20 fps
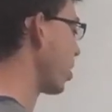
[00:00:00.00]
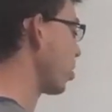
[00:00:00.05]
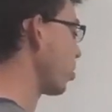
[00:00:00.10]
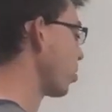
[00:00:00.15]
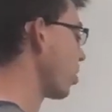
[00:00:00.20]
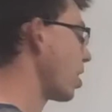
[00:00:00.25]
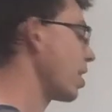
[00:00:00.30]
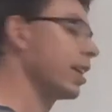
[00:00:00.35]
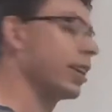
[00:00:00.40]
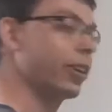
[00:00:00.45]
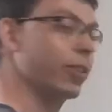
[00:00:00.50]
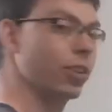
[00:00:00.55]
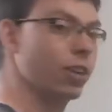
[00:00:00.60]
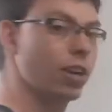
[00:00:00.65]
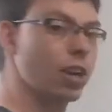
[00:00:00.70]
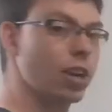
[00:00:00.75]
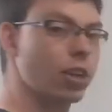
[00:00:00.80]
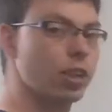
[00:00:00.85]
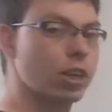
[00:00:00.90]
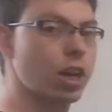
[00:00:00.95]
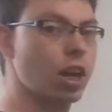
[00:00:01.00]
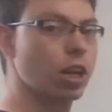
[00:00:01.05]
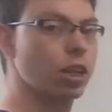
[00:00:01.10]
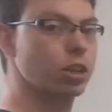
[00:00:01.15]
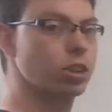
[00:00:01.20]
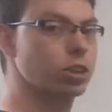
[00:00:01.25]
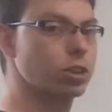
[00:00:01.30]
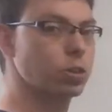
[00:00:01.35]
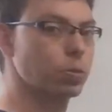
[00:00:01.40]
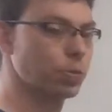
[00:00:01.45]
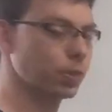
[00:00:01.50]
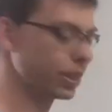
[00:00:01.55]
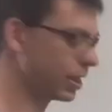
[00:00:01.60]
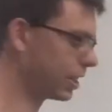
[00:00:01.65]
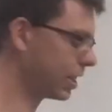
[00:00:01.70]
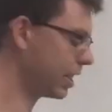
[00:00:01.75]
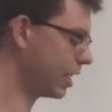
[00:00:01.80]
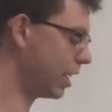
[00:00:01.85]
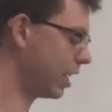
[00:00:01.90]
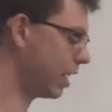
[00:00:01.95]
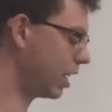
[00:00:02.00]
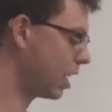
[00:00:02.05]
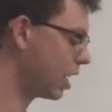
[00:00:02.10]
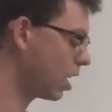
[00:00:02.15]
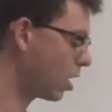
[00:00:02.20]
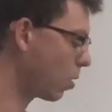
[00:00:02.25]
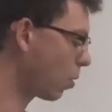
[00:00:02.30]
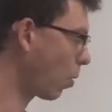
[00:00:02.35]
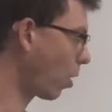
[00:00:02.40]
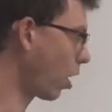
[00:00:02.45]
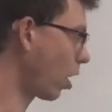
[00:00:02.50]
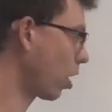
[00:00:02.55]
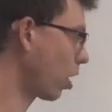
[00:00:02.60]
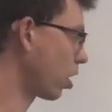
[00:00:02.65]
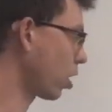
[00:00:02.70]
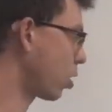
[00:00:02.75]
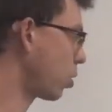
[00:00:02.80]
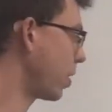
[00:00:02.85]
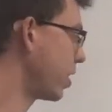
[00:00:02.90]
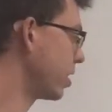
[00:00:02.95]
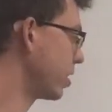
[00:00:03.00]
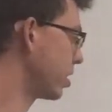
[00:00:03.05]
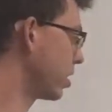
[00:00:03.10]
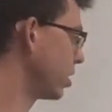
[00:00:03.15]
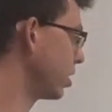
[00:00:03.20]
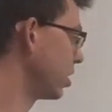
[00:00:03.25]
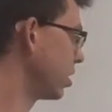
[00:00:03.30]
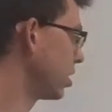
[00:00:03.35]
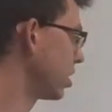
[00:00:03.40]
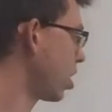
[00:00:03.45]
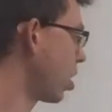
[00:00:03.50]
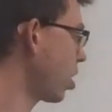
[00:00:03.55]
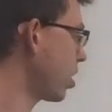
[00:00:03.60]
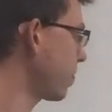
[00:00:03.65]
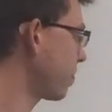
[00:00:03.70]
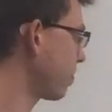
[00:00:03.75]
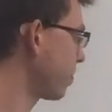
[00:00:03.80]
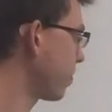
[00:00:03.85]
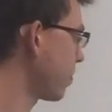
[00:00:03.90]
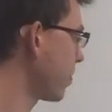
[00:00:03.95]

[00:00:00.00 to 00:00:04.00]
to write it here in another color so we see what our equations are.